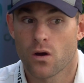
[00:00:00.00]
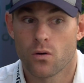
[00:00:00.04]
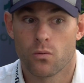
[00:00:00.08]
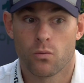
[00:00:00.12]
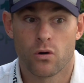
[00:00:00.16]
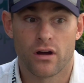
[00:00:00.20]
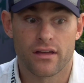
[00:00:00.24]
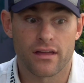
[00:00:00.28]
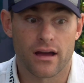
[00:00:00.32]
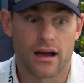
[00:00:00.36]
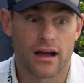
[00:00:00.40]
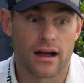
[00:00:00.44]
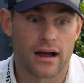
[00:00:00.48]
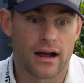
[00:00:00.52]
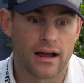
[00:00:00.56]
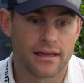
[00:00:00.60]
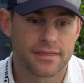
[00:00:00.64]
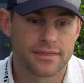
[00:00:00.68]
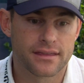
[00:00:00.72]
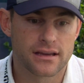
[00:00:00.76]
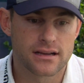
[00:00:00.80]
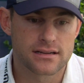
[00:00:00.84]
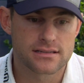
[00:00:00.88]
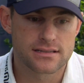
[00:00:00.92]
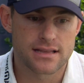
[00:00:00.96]
Well, I, I
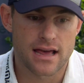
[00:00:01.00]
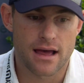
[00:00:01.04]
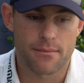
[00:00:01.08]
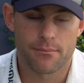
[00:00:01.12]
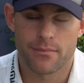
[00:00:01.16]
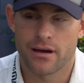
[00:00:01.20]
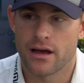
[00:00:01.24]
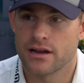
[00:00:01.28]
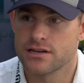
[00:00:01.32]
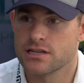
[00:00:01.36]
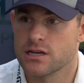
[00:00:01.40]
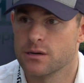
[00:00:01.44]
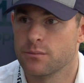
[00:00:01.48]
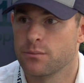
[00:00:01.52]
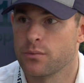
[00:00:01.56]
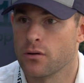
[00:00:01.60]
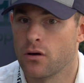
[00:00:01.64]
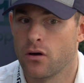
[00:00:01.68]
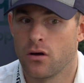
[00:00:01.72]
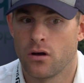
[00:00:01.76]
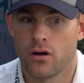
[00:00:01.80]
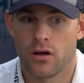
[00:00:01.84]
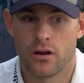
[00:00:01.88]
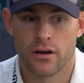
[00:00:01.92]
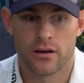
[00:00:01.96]
think it's that matchup
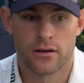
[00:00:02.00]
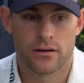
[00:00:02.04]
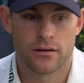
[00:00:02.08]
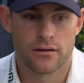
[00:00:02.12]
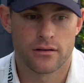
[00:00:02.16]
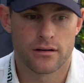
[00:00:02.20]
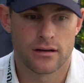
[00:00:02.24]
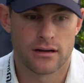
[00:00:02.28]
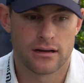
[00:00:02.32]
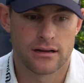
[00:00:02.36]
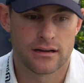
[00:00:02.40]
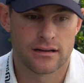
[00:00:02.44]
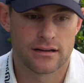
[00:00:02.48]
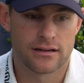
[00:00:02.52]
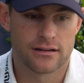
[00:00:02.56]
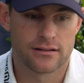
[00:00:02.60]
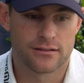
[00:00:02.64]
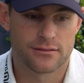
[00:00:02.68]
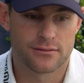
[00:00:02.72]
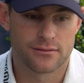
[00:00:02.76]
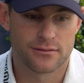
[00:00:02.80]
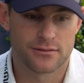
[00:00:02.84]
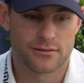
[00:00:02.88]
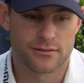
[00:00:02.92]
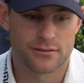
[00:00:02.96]
on
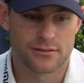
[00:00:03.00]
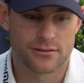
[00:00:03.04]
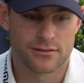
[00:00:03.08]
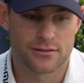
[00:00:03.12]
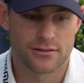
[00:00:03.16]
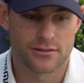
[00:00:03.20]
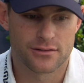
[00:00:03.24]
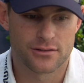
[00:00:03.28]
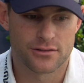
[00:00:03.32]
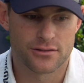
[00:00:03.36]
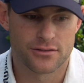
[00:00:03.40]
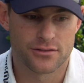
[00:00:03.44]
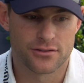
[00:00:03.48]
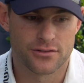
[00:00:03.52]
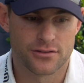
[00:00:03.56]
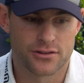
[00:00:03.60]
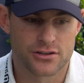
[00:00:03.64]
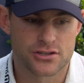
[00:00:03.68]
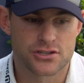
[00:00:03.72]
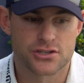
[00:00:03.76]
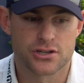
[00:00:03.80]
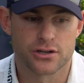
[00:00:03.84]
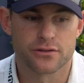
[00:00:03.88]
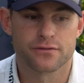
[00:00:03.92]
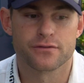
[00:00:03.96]
uh, the
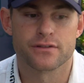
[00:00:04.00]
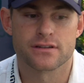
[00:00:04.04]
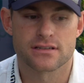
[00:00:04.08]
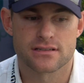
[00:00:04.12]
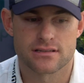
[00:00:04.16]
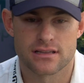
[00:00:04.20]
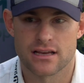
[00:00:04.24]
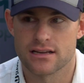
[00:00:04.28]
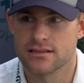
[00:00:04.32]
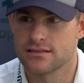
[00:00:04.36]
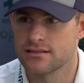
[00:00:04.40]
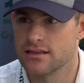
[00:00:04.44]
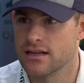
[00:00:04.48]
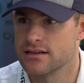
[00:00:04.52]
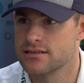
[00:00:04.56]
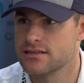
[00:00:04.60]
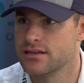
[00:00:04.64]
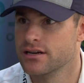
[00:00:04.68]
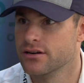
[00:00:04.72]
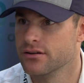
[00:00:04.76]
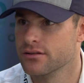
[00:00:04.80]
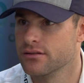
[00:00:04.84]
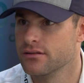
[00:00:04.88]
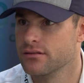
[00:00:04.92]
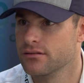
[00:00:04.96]
surface that, that's
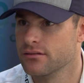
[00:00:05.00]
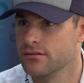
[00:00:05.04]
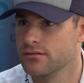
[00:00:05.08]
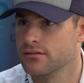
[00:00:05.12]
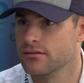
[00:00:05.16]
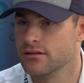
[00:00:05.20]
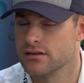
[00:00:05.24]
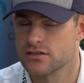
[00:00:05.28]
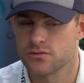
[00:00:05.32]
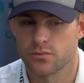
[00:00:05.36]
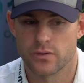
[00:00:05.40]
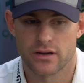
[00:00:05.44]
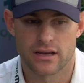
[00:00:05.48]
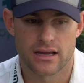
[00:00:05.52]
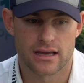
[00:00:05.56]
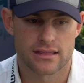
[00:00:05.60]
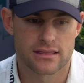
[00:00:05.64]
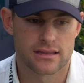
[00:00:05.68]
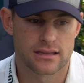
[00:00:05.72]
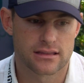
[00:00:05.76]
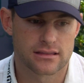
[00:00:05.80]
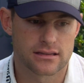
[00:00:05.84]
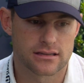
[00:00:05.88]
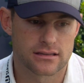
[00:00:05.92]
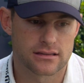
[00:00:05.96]
here this week. I
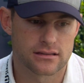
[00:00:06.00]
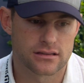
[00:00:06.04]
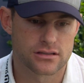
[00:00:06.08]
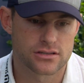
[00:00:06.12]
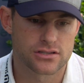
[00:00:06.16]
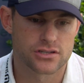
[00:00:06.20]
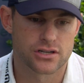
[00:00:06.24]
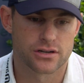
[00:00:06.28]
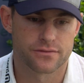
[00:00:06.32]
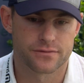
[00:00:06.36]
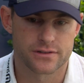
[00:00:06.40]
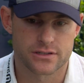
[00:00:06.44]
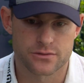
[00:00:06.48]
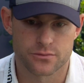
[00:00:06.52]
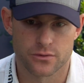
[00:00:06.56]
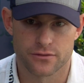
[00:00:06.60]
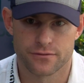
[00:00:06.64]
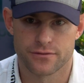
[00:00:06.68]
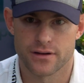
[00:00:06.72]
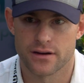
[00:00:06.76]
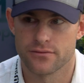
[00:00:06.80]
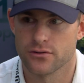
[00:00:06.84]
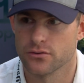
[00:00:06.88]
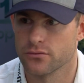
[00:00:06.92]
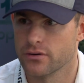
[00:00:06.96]
think the, the surface will
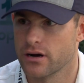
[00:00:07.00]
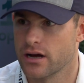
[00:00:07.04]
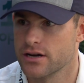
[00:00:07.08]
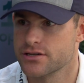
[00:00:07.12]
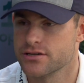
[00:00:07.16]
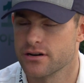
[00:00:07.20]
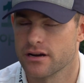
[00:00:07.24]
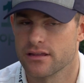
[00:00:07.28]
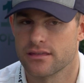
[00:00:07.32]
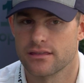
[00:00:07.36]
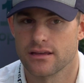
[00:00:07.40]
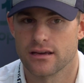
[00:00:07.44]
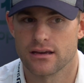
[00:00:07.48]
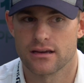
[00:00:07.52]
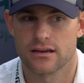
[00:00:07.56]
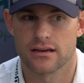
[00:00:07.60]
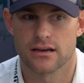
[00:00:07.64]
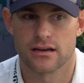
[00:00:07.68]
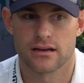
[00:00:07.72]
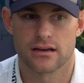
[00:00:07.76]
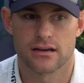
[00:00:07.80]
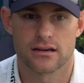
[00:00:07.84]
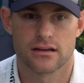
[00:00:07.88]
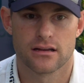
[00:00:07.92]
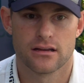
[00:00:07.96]
favor Roger. I think
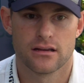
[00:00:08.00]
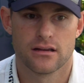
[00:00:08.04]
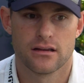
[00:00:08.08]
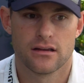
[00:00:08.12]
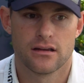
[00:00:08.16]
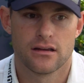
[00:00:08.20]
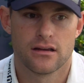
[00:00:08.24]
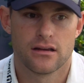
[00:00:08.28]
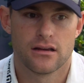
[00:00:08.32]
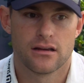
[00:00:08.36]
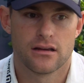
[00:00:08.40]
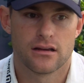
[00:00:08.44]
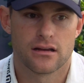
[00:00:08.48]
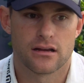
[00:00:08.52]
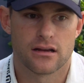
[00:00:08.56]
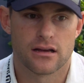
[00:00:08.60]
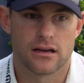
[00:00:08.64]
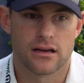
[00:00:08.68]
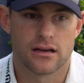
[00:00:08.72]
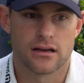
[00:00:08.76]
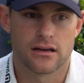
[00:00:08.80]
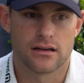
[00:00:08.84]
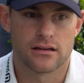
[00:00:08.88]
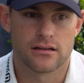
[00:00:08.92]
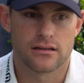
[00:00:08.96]
uh,
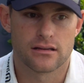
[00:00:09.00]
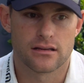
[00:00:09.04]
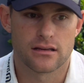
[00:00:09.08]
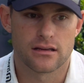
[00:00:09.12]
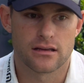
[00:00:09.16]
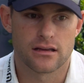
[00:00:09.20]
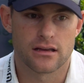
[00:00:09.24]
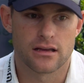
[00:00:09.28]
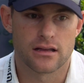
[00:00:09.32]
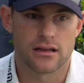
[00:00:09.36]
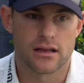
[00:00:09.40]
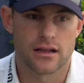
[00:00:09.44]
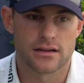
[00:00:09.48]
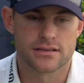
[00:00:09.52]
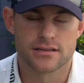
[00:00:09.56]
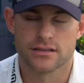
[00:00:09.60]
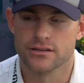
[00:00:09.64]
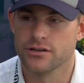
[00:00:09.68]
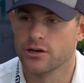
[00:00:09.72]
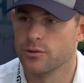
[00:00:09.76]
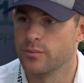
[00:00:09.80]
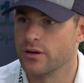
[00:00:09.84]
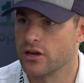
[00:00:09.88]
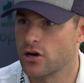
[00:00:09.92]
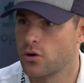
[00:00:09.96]
uh, it, it's a
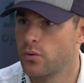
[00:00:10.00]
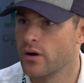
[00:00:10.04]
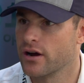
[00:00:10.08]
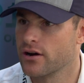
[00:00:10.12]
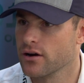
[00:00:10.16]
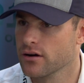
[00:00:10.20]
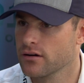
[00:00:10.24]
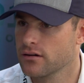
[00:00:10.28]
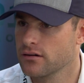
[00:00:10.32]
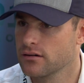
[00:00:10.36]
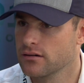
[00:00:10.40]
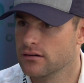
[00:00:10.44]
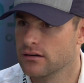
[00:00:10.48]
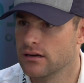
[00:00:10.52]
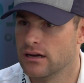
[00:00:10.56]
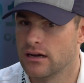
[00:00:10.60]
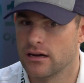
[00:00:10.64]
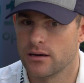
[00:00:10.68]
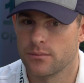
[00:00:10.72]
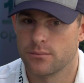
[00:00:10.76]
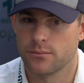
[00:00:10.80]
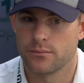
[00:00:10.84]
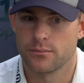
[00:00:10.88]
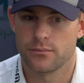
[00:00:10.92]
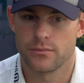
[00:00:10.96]
little bit quicker.
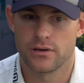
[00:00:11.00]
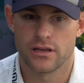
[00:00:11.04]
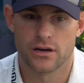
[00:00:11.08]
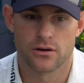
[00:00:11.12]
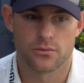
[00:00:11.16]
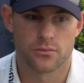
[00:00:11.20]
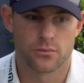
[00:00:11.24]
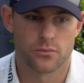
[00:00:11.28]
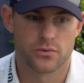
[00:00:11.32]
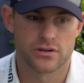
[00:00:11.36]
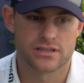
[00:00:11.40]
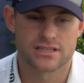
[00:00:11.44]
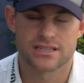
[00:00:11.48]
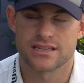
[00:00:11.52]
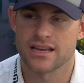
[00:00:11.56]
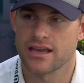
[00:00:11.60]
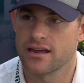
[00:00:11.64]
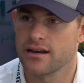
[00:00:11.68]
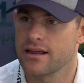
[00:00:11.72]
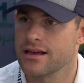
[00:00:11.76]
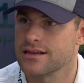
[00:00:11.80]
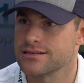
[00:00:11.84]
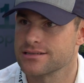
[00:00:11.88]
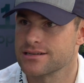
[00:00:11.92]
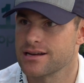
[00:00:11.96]
Um, you know, when
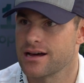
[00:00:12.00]
Stan has